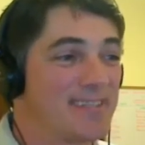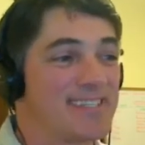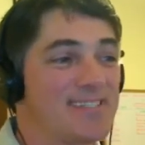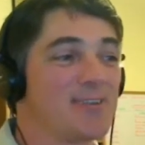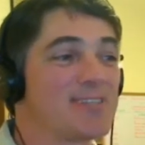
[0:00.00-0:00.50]

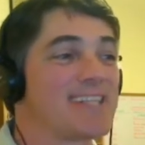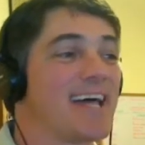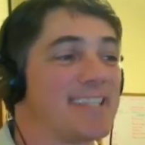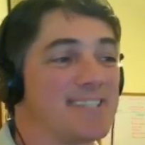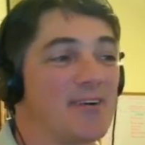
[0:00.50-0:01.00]
there's no
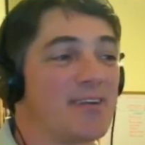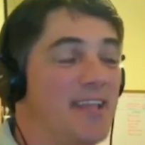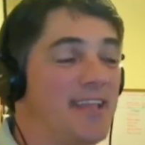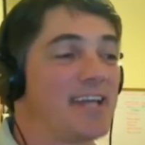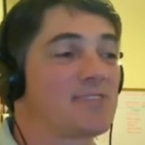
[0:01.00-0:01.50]
side tone,
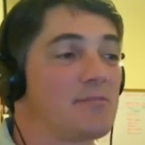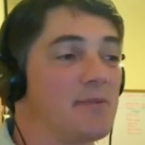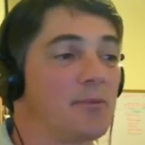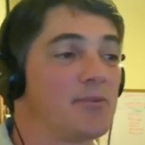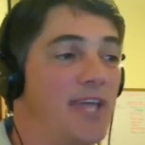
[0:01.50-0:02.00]
and that's why
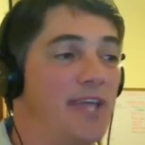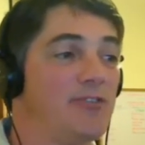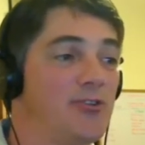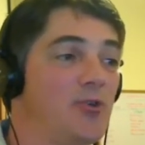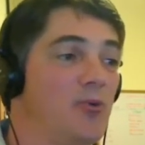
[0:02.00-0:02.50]
people
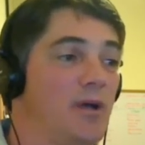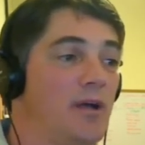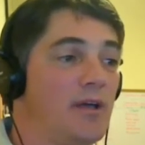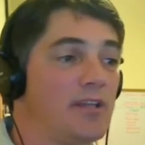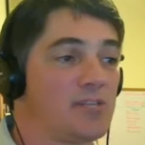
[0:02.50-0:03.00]
tend to
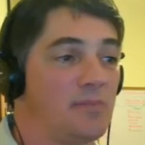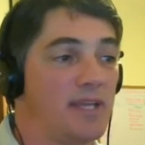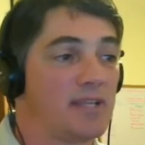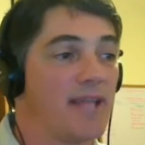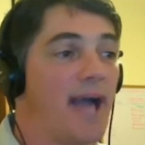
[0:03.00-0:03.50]

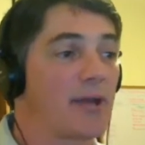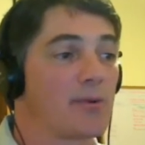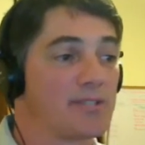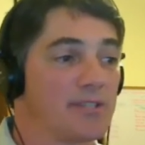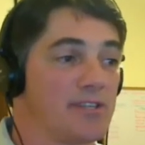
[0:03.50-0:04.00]
speak
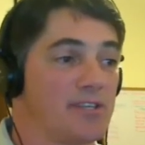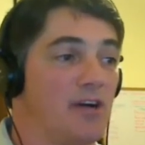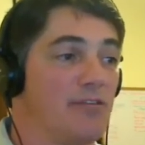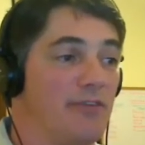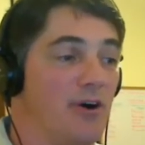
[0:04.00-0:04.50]
louder into the
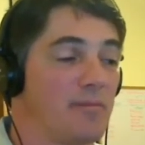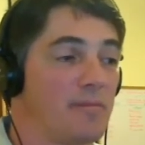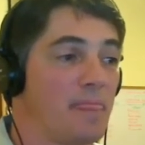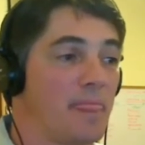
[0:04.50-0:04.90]
cell phone,